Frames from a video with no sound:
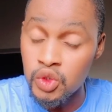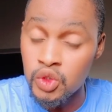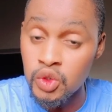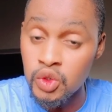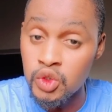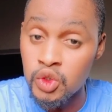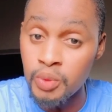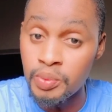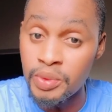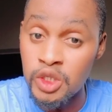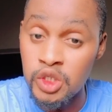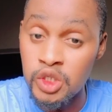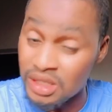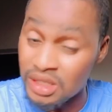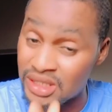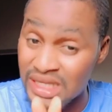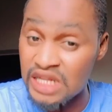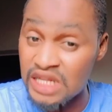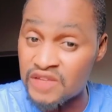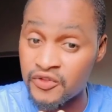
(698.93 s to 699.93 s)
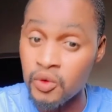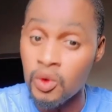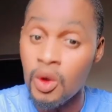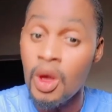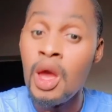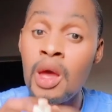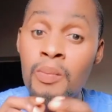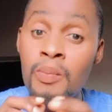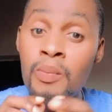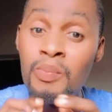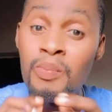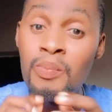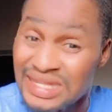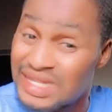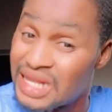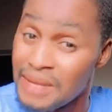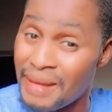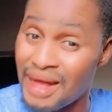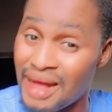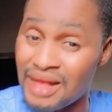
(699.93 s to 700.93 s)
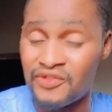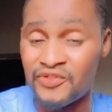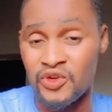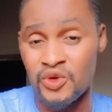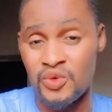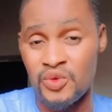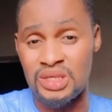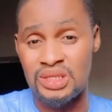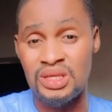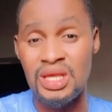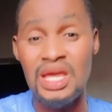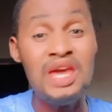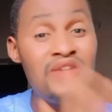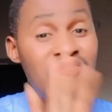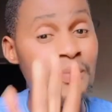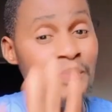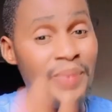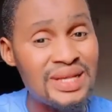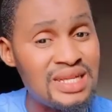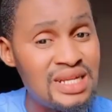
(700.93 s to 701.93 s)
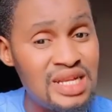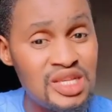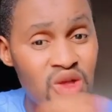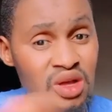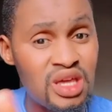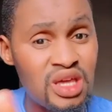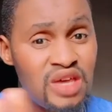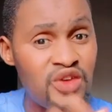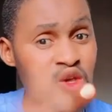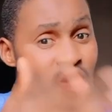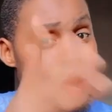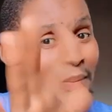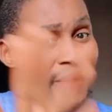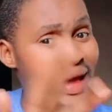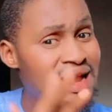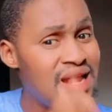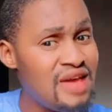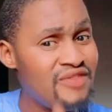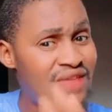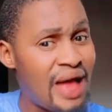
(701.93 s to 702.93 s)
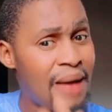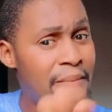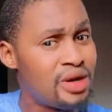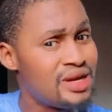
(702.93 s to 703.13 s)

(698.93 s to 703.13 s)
be successful, please demand for it. If the person is not giving you a bed, leave that money